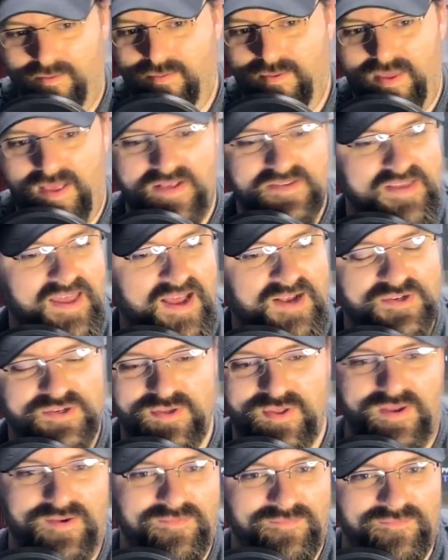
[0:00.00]
is
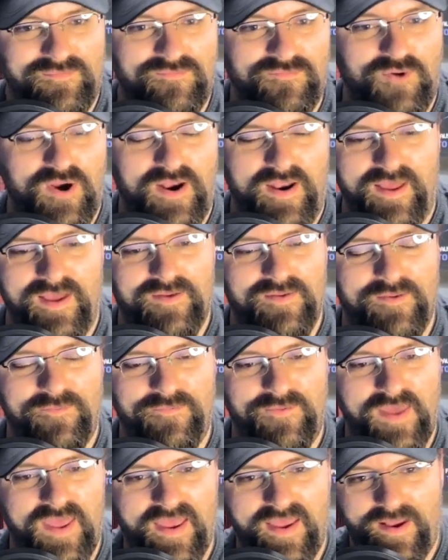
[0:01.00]
actually running, if
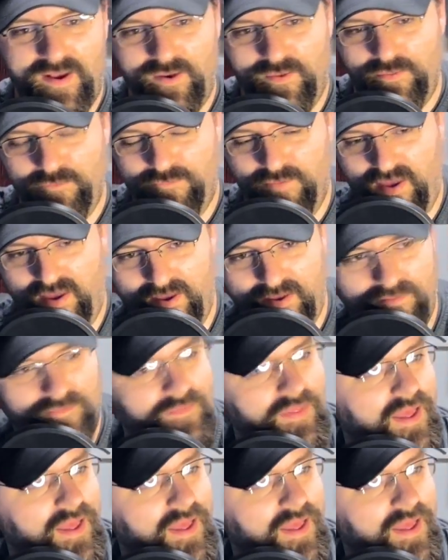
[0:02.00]
you can't hear the fan.